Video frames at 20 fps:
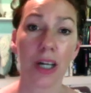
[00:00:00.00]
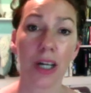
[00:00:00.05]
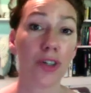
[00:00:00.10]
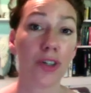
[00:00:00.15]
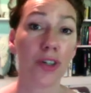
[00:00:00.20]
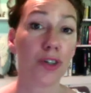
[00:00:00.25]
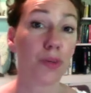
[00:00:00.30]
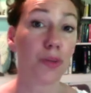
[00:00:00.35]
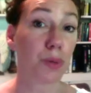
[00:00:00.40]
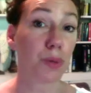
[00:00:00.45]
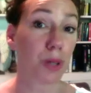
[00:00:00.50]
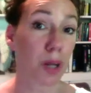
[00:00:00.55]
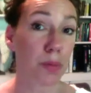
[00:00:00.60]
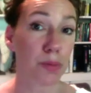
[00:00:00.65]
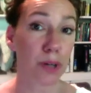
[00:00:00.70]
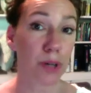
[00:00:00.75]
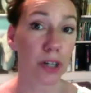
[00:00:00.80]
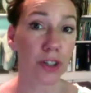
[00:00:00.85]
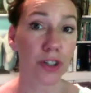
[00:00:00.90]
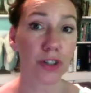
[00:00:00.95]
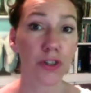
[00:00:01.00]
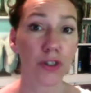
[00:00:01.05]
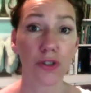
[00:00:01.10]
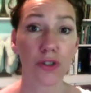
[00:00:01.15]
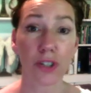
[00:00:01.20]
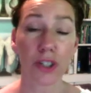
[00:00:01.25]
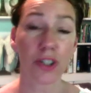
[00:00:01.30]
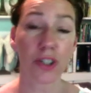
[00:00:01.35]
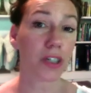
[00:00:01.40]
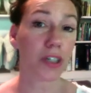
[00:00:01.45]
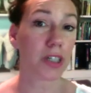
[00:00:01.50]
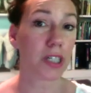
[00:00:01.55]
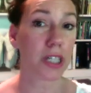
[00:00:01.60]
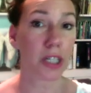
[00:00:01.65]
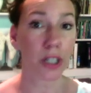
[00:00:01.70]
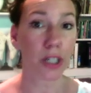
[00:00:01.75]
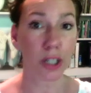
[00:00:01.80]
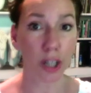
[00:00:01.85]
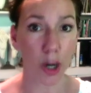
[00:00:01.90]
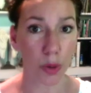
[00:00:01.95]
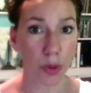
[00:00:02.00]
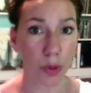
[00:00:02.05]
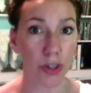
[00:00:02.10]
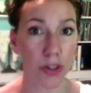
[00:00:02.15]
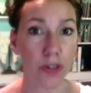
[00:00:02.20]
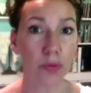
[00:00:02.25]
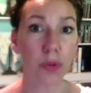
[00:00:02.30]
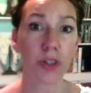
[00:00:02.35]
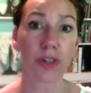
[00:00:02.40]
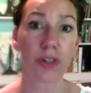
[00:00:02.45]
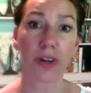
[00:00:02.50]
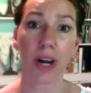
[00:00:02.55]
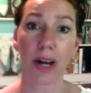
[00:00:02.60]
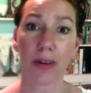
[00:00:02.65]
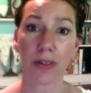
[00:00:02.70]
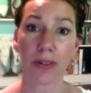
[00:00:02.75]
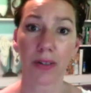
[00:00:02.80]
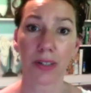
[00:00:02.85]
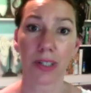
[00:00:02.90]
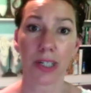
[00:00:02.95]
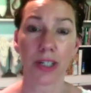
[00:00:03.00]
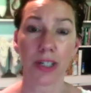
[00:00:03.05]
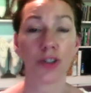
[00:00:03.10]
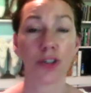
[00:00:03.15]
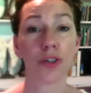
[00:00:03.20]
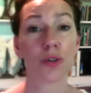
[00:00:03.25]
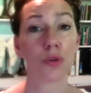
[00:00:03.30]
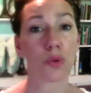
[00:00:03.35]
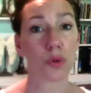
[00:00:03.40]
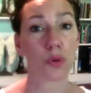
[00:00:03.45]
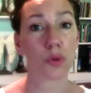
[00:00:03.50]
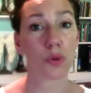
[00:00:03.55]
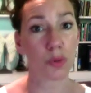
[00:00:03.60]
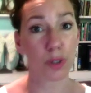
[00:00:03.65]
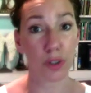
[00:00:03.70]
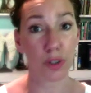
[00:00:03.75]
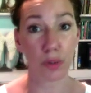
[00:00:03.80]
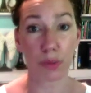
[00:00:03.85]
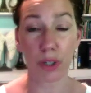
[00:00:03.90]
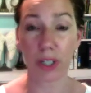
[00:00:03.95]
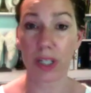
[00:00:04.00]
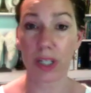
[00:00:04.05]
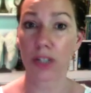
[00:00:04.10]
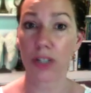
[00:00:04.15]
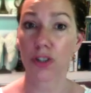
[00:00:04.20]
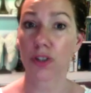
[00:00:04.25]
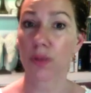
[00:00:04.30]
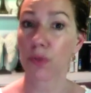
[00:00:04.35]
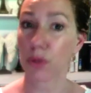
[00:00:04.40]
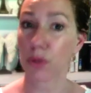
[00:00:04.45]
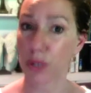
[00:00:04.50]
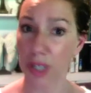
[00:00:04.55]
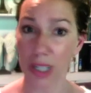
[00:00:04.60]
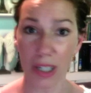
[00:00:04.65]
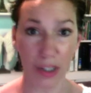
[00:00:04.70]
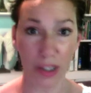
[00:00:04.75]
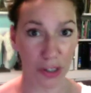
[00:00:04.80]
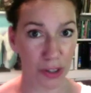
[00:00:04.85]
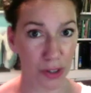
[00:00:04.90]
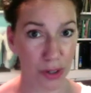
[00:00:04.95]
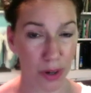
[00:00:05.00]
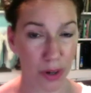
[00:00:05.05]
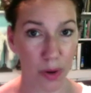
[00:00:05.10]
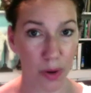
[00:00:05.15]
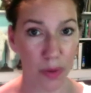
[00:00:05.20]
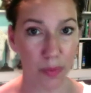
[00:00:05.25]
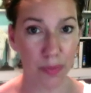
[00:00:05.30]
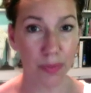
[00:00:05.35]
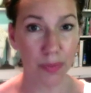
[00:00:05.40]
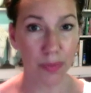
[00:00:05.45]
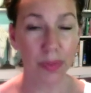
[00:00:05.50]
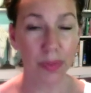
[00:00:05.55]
Your blood pressure traditionally lowers when you're out in nature or when you bring nature more into your home.